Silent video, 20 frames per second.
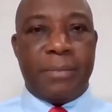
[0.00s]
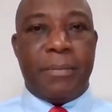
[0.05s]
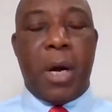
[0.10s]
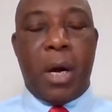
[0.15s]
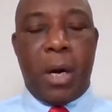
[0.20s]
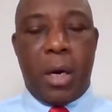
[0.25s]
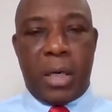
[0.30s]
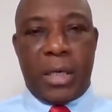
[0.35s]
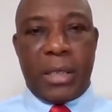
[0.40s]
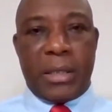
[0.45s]

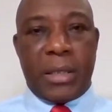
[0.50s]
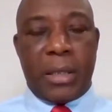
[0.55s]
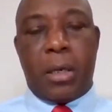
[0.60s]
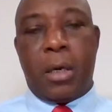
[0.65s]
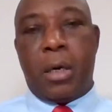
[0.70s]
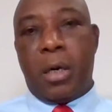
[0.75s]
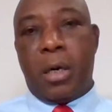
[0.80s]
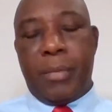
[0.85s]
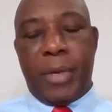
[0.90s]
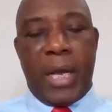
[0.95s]
markets,
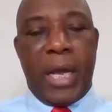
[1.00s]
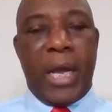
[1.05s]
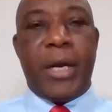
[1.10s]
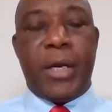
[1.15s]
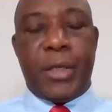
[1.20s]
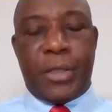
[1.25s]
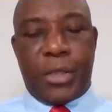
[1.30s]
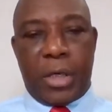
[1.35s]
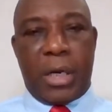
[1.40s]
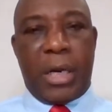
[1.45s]
economy,
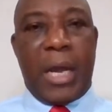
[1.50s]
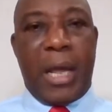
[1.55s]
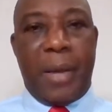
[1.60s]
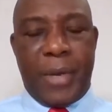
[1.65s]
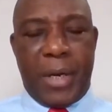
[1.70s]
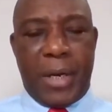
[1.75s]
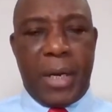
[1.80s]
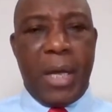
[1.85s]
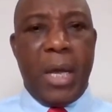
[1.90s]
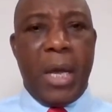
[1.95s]
energy,
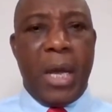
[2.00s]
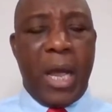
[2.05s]
climate,